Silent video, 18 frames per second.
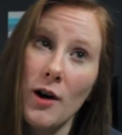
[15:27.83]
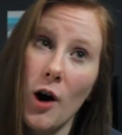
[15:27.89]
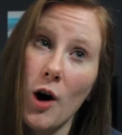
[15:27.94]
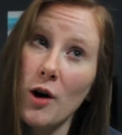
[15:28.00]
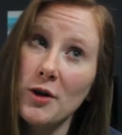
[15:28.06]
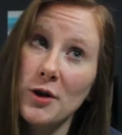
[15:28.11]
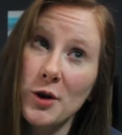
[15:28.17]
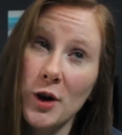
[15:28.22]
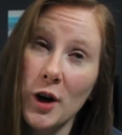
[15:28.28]

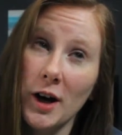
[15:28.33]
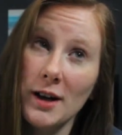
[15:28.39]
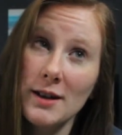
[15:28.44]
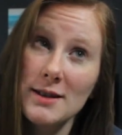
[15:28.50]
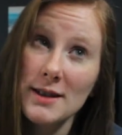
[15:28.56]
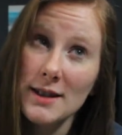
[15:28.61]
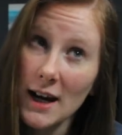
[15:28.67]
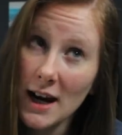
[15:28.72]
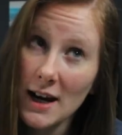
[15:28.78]
All the Crooked
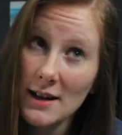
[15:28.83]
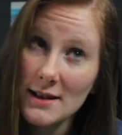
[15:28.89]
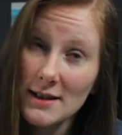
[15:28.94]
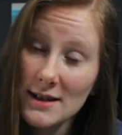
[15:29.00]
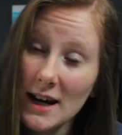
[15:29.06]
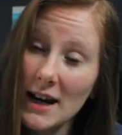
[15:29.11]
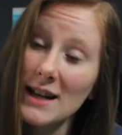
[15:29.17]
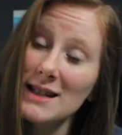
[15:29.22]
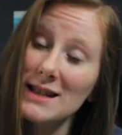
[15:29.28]

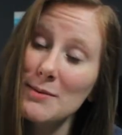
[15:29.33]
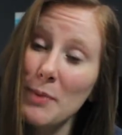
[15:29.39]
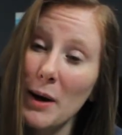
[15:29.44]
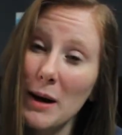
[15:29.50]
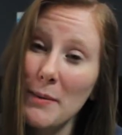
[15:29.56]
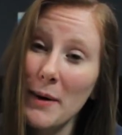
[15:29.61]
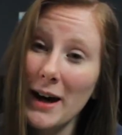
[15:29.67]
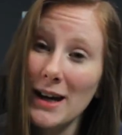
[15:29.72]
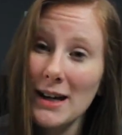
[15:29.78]
Saints
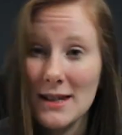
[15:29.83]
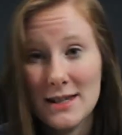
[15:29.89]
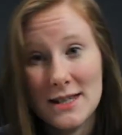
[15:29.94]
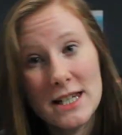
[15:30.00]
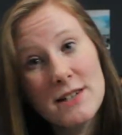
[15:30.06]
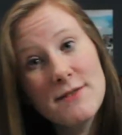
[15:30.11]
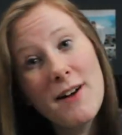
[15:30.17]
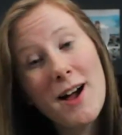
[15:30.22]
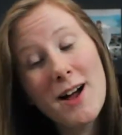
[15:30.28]
by Maggie
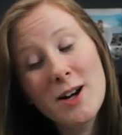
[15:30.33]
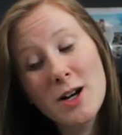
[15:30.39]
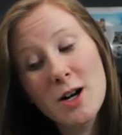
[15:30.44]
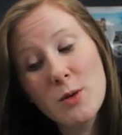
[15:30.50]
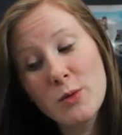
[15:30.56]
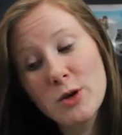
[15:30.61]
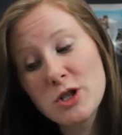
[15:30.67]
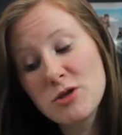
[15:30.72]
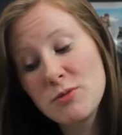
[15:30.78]
Steve
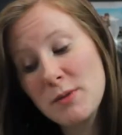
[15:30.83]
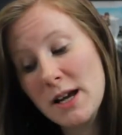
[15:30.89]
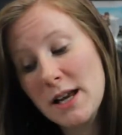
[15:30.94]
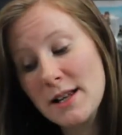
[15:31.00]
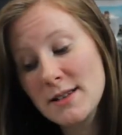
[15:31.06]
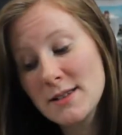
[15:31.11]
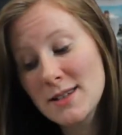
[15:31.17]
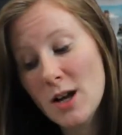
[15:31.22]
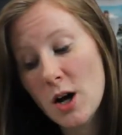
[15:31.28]
Otter, which
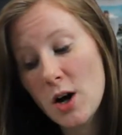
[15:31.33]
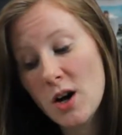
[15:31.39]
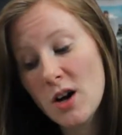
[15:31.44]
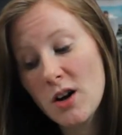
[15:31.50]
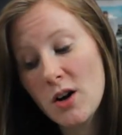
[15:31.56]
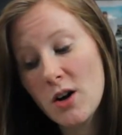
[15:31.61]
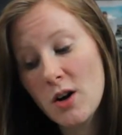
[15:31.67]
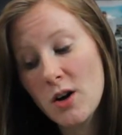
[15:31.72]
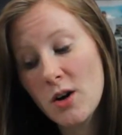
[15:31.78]
means
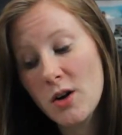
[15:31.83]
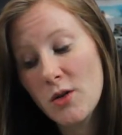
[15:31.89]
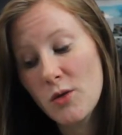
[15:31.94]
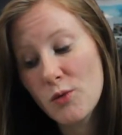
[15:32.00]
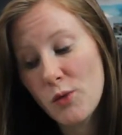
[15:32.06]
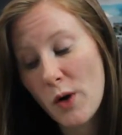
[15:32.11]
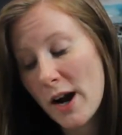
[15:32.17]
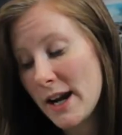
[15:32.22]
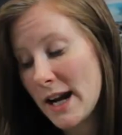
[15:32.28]

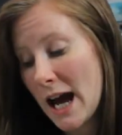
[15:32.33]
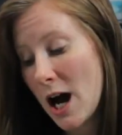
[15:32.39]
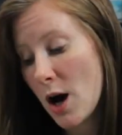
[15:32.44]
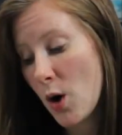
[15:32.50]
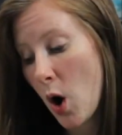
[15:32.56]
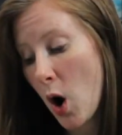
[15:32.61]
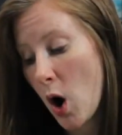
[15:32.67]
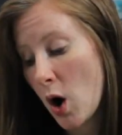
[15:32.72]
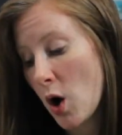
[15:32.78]
right
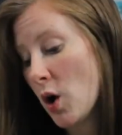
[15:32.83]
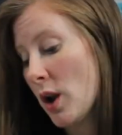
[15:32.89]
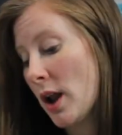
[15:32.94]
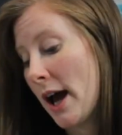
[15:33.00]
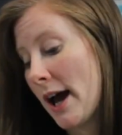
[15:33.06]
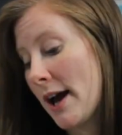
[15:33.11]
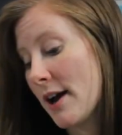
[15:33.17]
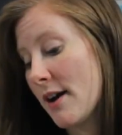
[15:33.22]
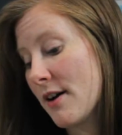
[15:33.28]
now all
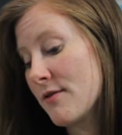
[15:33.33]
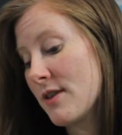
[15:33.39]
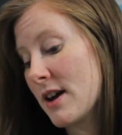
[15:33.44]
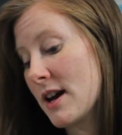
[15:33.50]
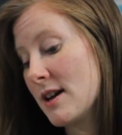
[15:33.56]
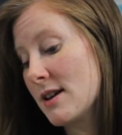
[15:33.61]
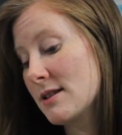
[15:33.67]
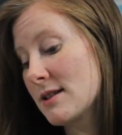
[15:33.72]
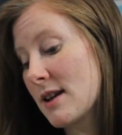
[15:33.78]
I have
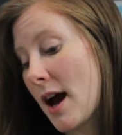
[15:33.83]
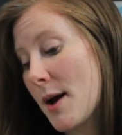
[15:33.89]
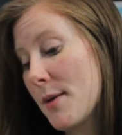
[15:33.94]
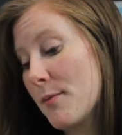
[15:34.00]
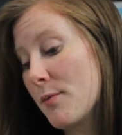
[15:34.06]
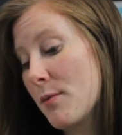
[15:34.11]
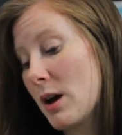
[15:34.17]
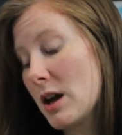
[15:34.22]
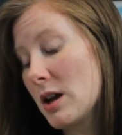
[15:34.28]
is
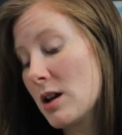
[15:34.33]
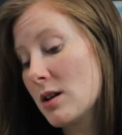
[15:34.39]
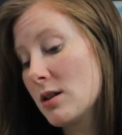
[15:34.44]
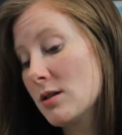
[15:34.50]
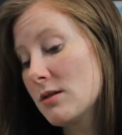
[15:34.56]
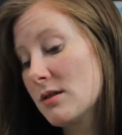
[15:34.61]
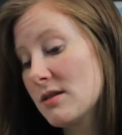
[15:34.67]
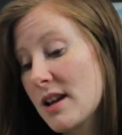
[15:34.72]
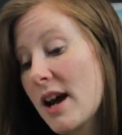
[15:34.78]
I'm
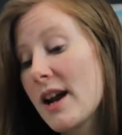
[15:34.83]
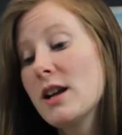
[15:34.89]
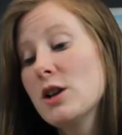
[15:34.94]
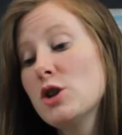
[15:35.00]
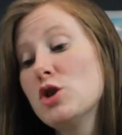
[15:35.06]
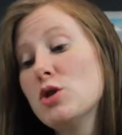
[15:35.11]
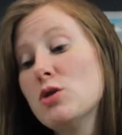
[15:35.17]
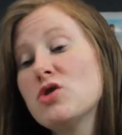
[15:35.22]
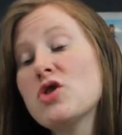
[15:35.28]
decided
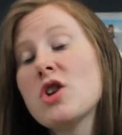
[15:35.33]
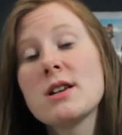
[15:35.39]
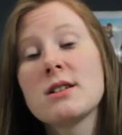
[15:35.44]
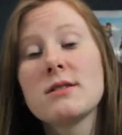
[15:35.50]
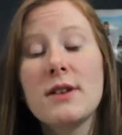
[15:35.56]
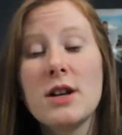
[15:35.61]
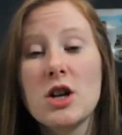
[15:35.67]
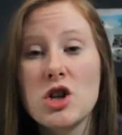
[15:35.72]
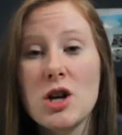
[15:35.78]
to
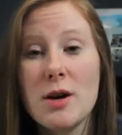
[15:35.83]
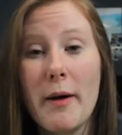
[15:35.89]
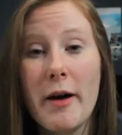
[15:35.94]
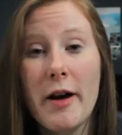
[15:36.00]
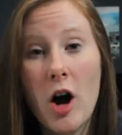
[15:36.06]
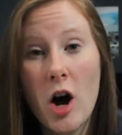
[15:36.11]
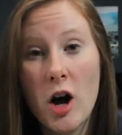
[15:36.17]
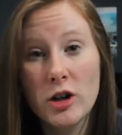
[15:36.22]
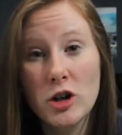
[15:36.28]
just finish up
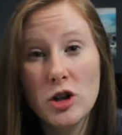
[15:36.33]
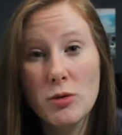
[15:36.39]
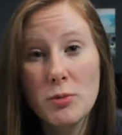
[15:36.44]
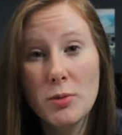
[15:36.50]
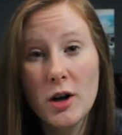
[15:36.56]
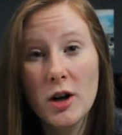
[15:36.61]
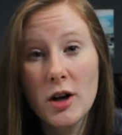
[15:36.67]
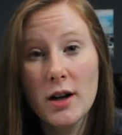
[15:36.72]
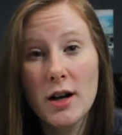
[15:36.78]
my
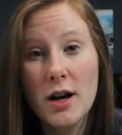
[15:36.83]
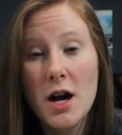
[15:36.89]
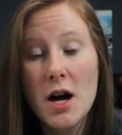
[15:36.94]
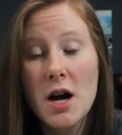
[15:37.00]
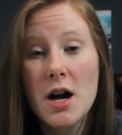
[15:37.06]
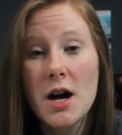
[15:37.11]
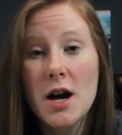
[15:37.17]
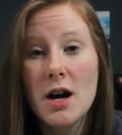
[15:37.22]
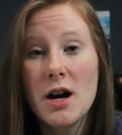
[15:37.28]
audiobook
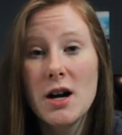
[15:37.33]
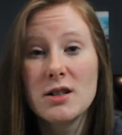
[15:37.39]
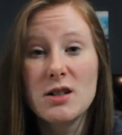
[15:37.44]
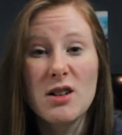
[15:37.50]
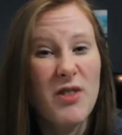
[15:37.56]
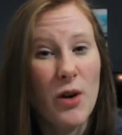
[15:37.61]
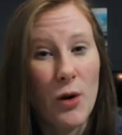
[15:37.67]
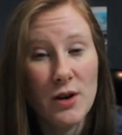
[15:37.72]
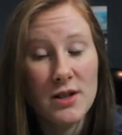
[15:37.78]

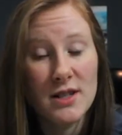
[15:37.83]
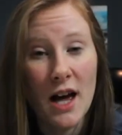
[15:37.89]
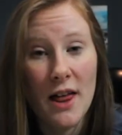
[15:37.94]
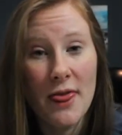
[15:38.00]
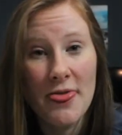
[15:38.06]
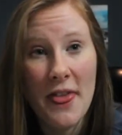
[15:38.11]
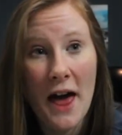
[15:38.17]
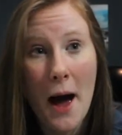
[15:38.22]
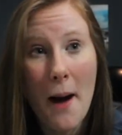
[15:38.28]
to focus
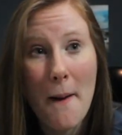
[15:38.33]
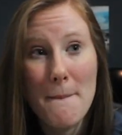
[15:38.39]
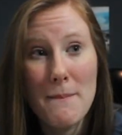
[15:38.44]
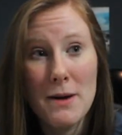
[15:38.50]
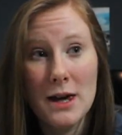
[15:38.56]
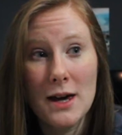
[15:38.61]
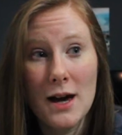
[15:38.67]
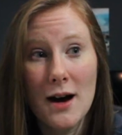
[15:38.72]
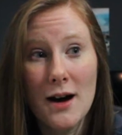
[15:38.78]
on that,
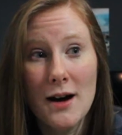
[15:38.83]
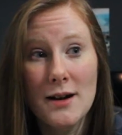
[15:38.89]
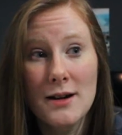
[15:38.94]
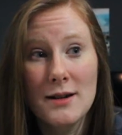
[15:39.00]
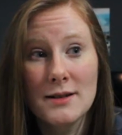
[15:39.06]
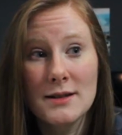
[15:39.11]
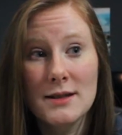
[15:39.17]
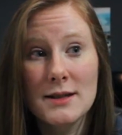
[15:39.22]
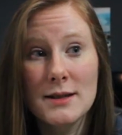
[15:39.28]

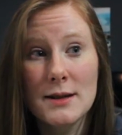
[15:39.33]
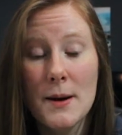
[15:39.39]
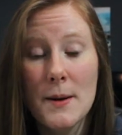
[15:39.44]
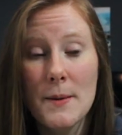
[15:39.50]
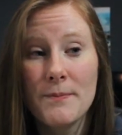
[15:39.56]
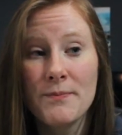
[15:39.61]
because